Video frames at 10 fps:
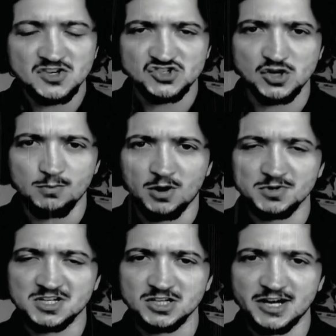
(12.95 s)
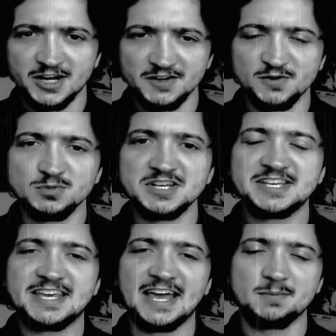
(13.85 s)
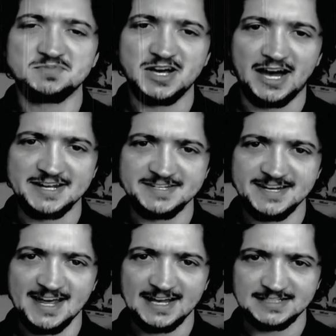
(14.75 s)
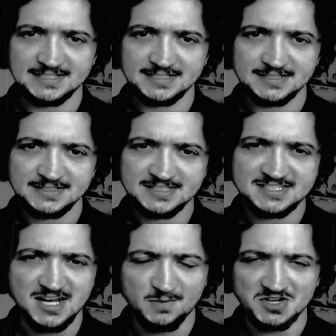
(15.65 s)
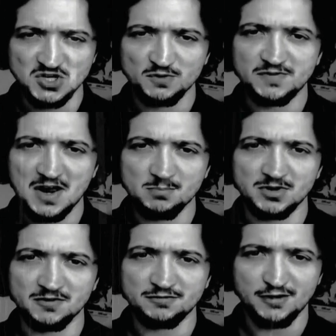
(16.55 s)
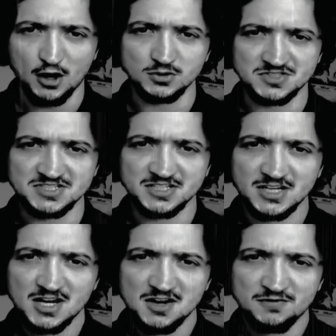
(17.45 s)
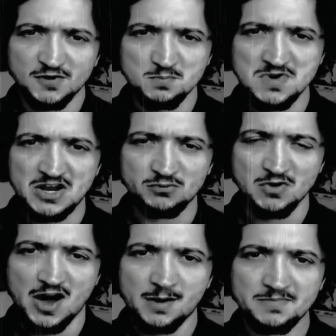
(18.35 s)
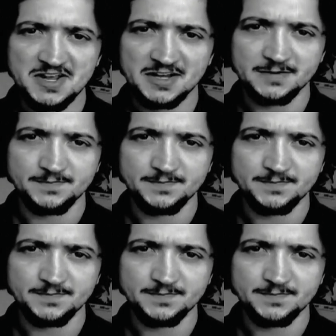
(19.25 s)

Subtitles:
This is your moment of clarity from LeeCamp.net. This coming November, vote for Mitt Romney.